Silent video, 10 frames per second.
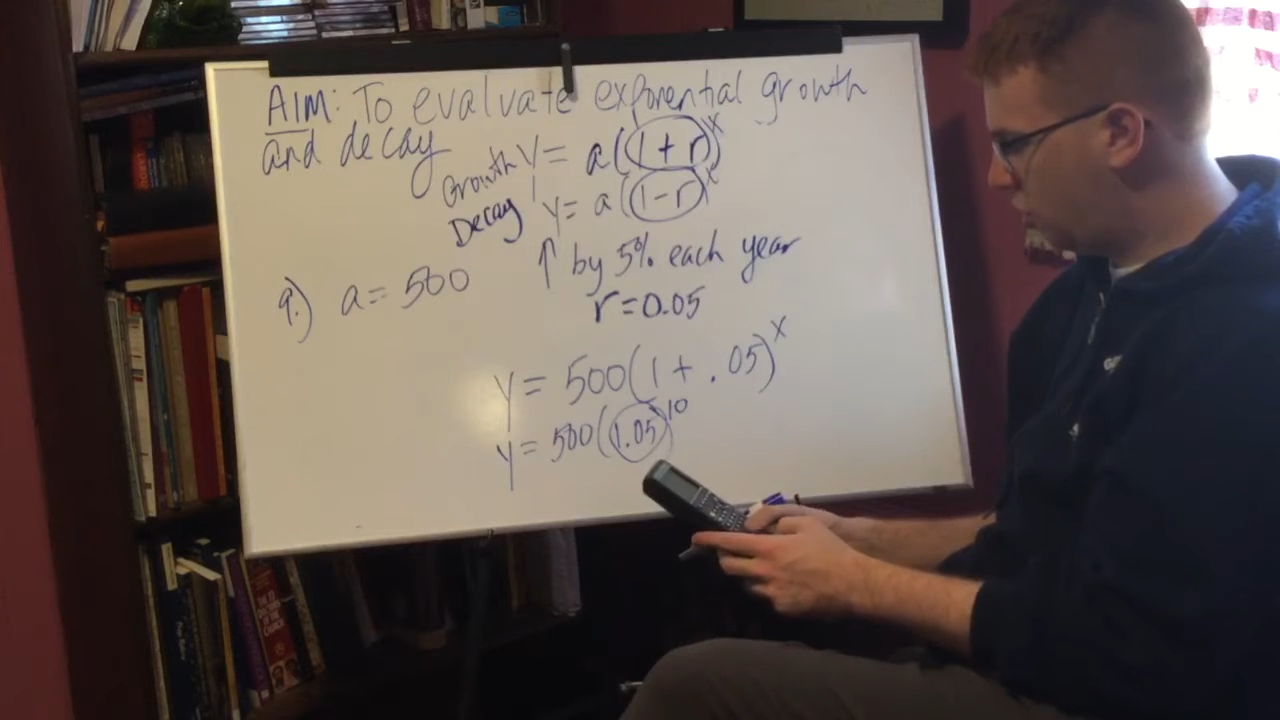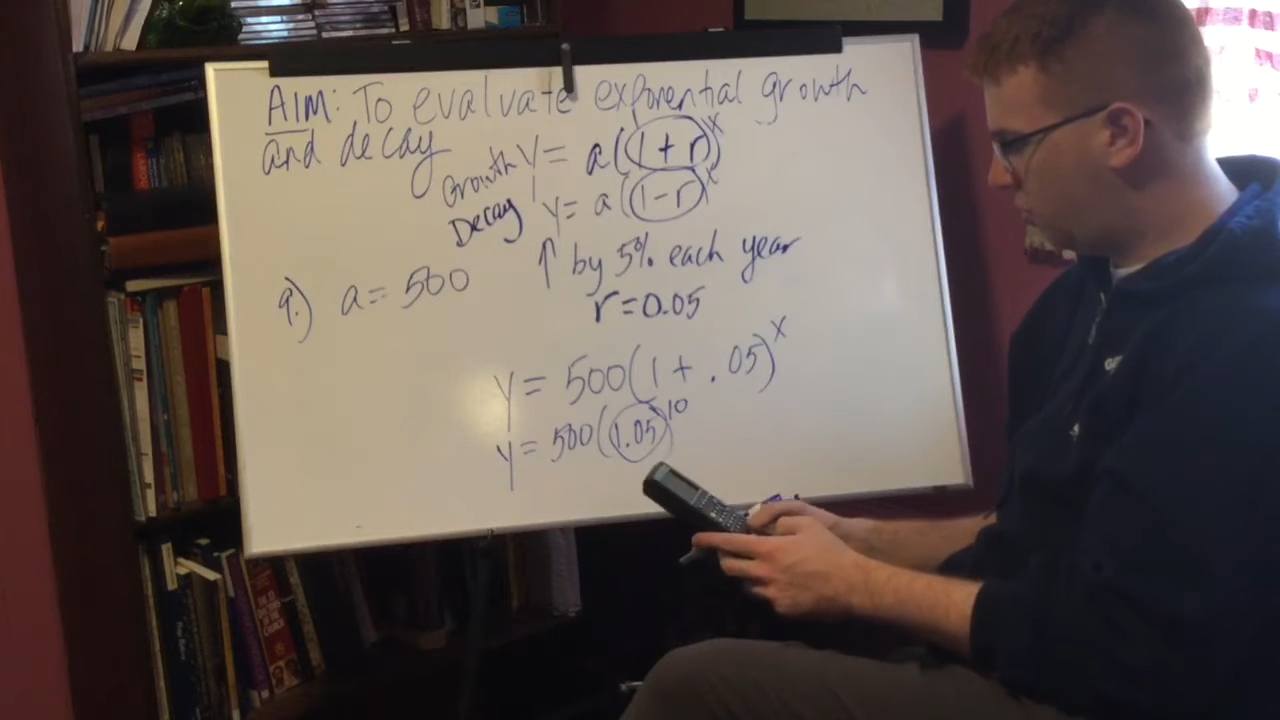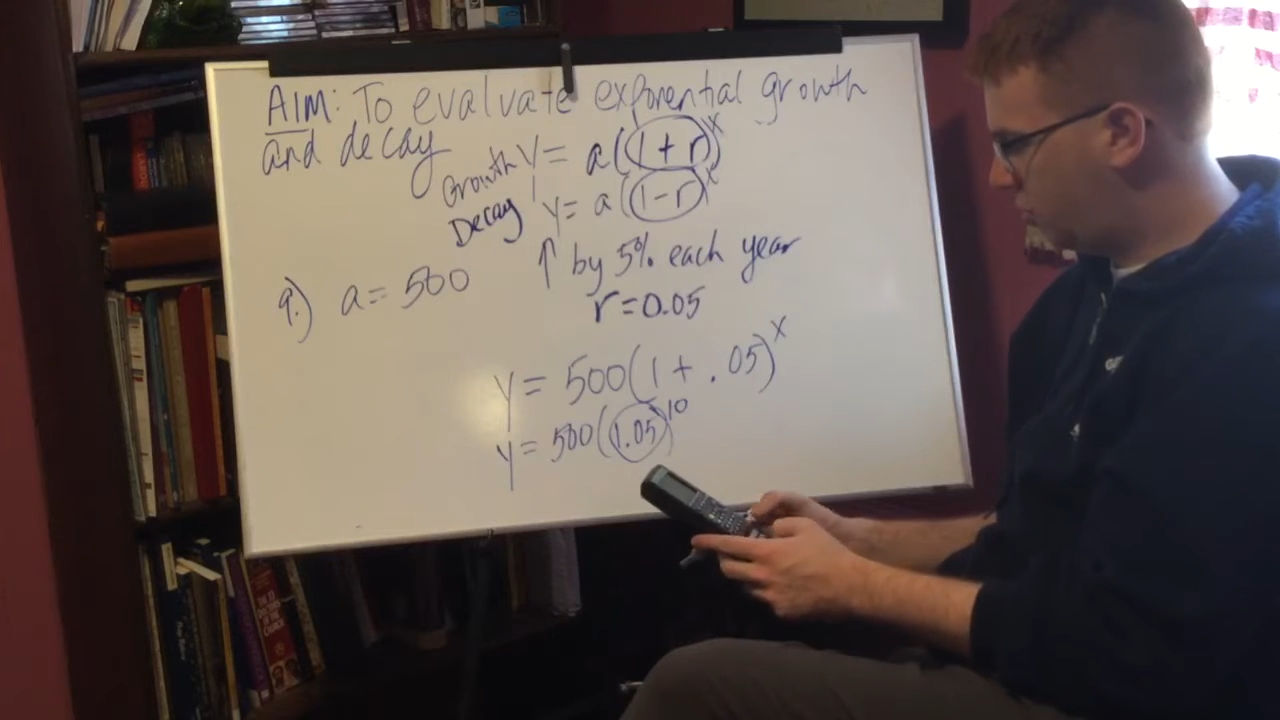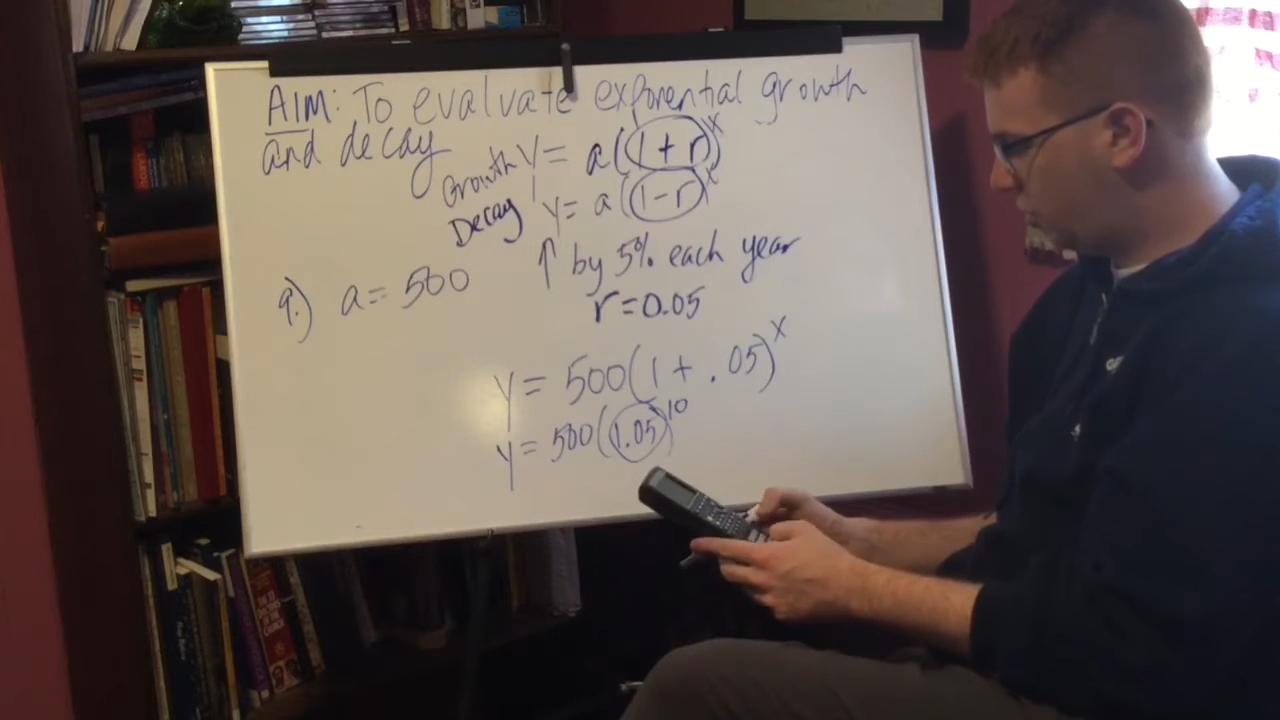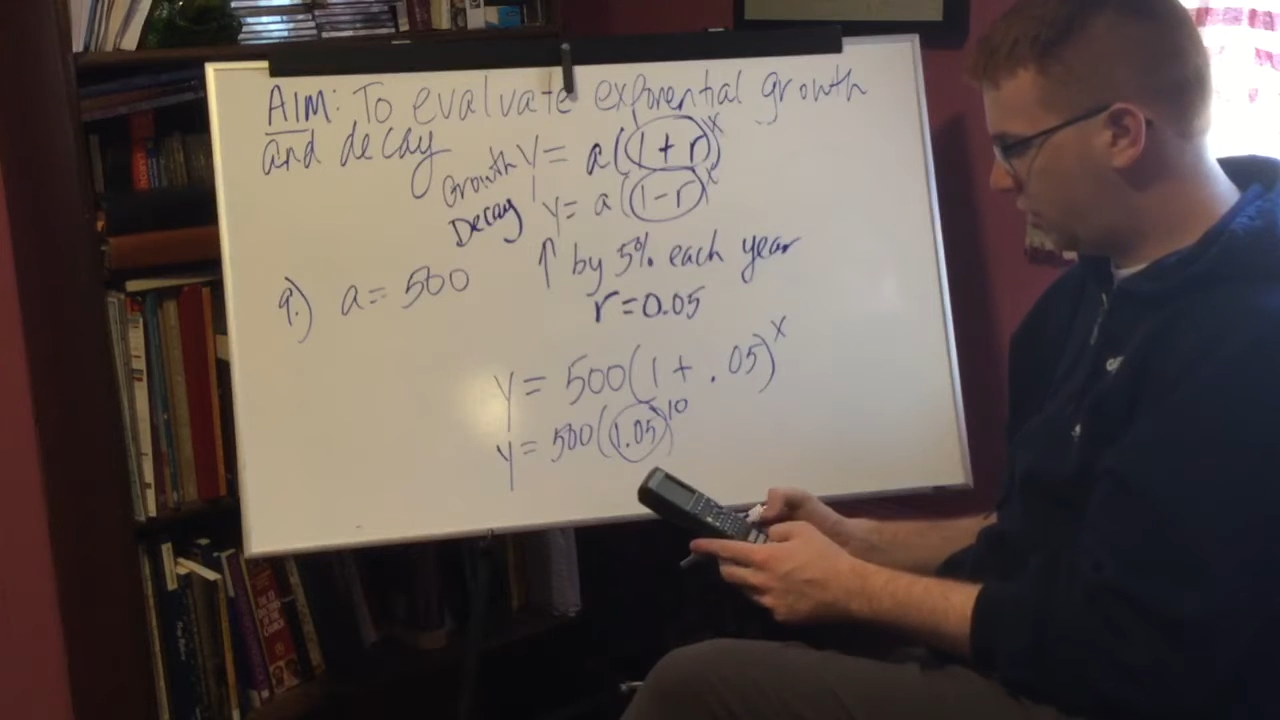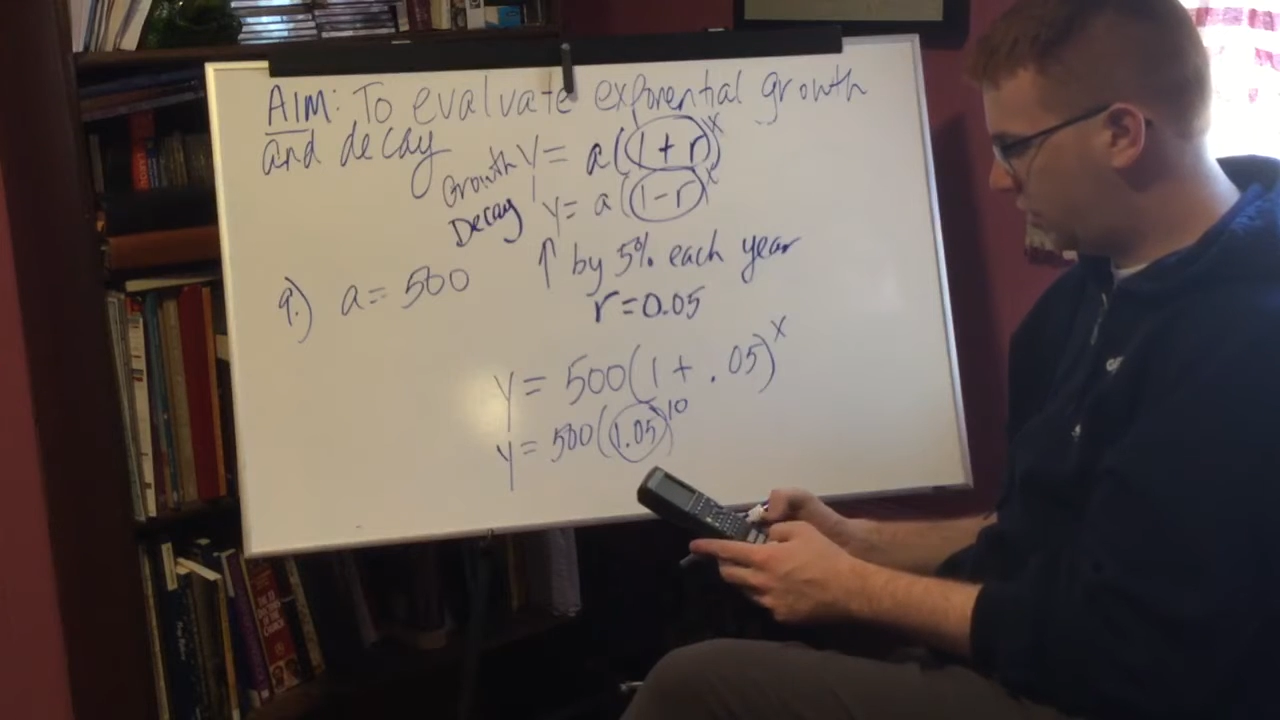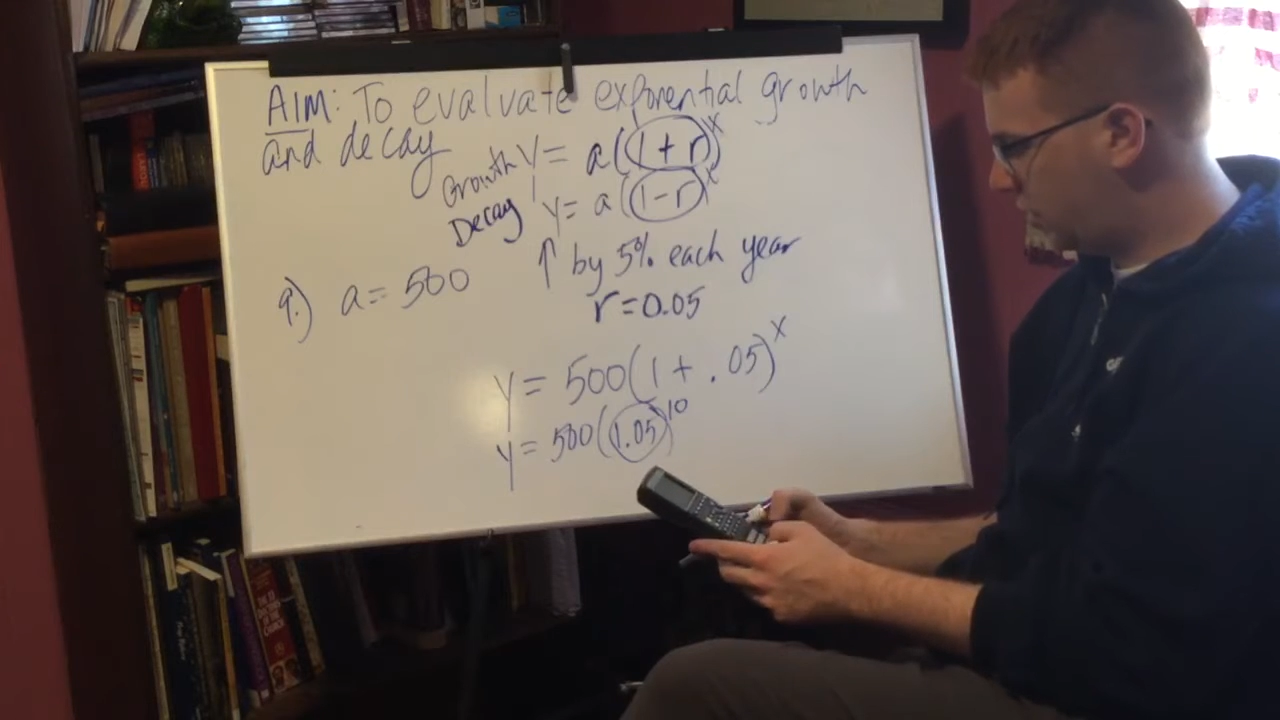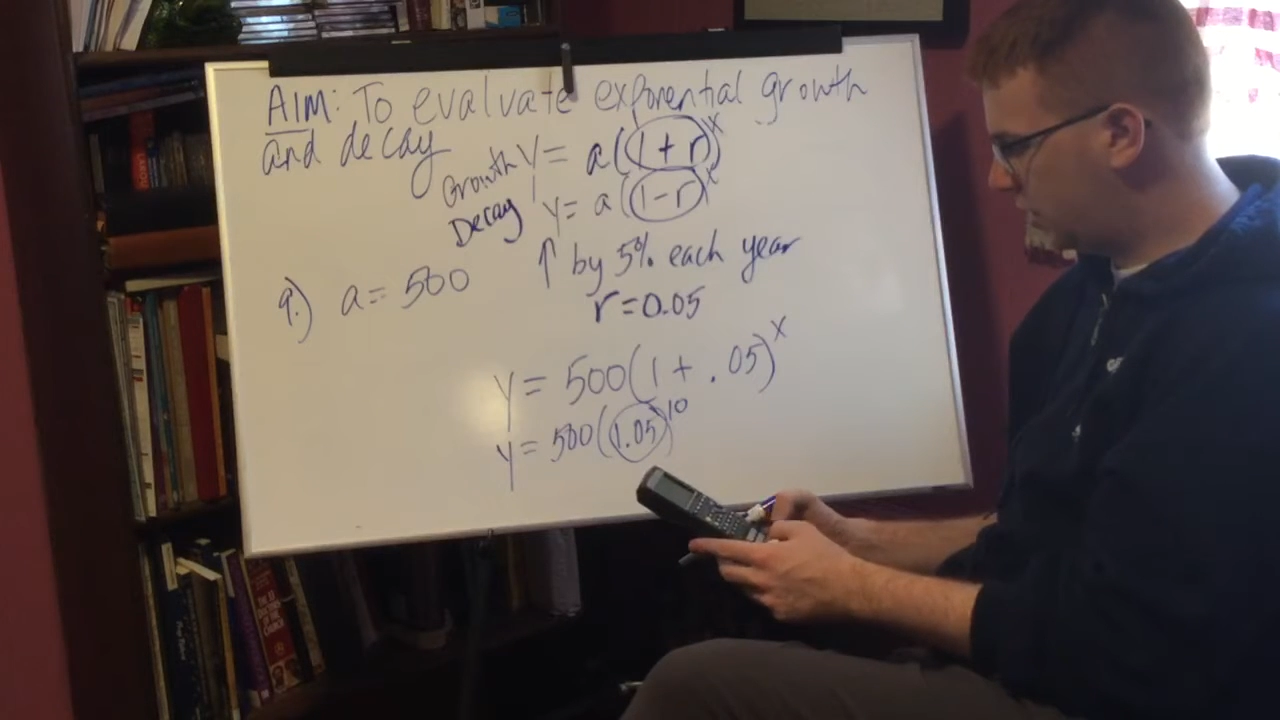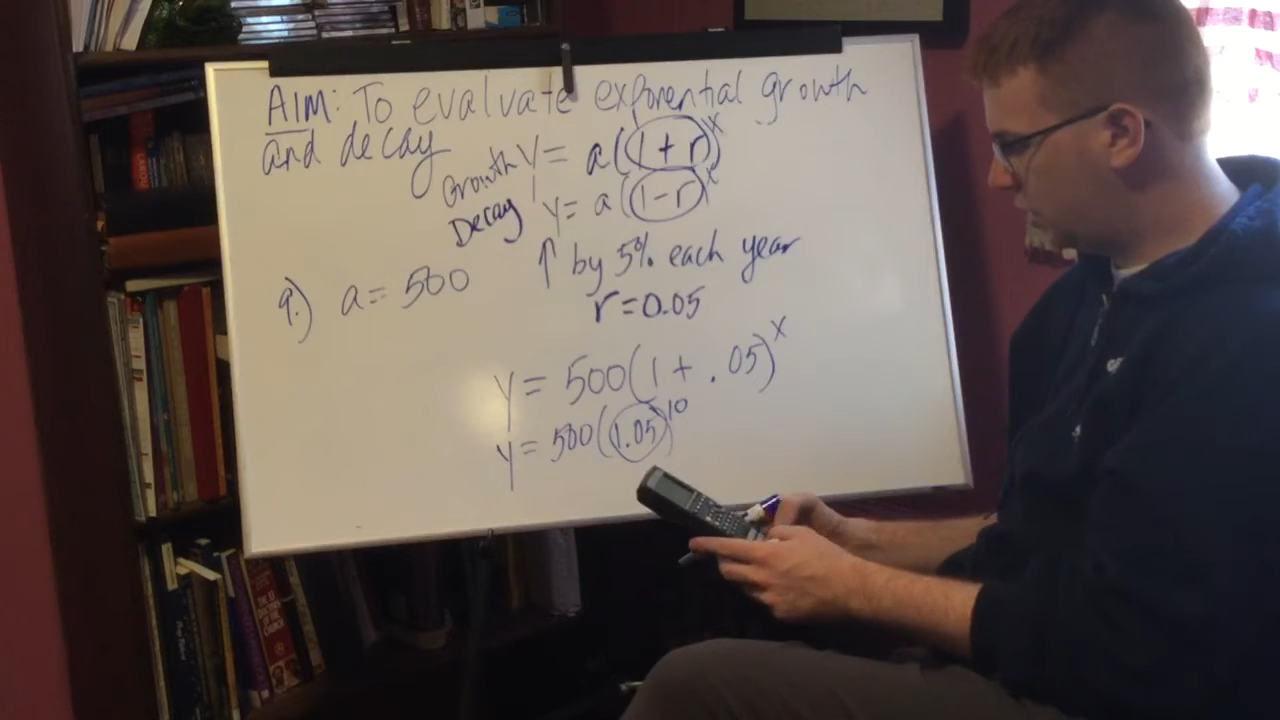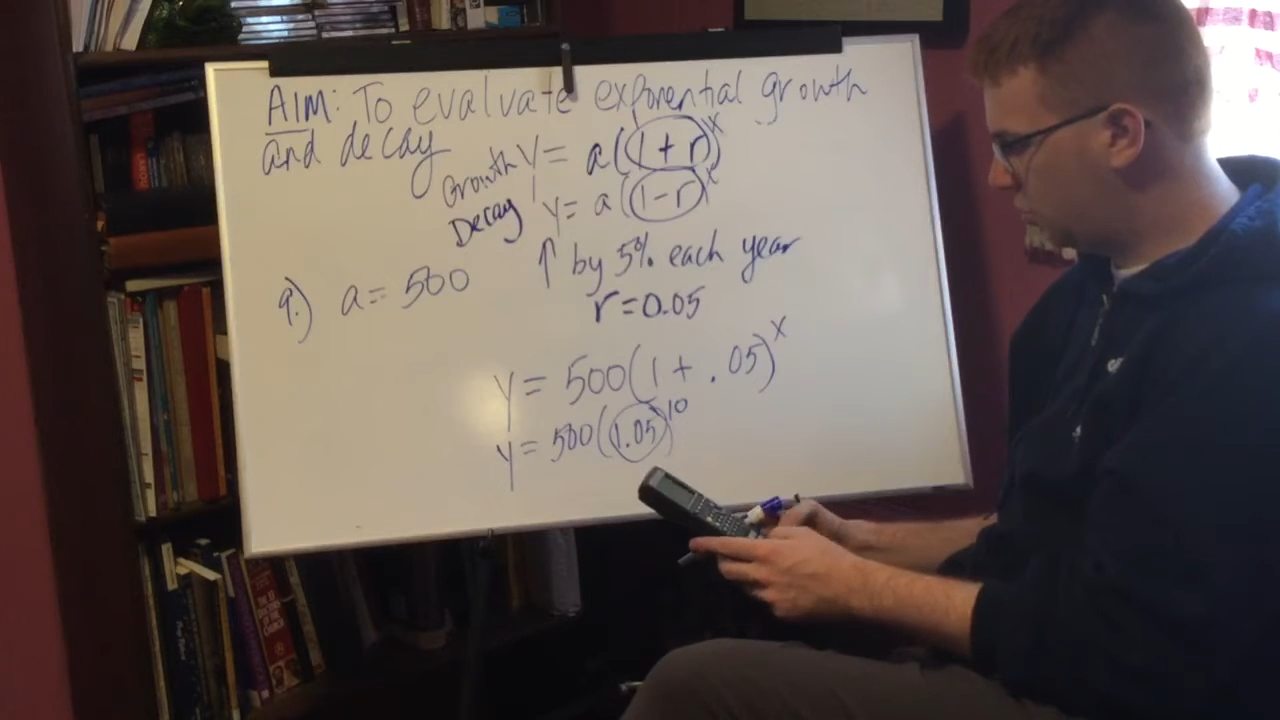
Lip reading: open parentheses,